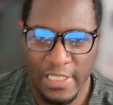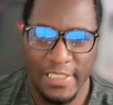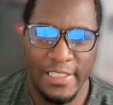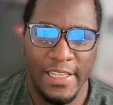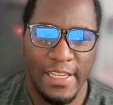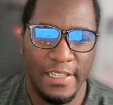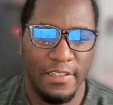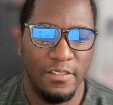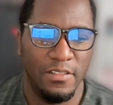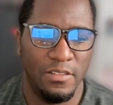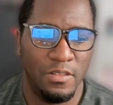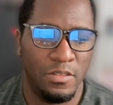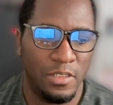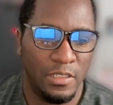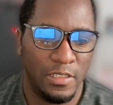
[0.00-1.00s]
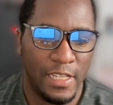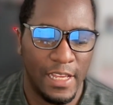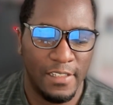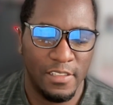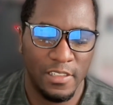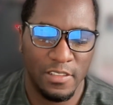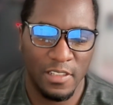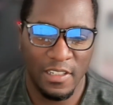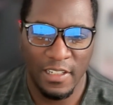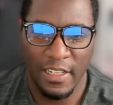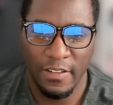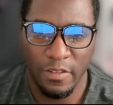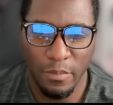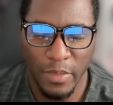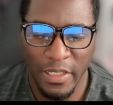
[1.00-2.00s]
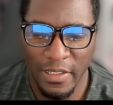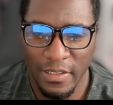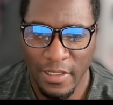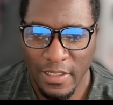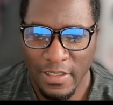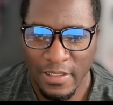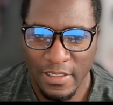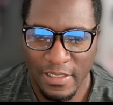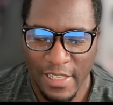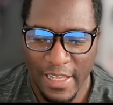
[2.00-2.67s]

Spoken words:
He's like, "Yeah, this guy sits to the left of me,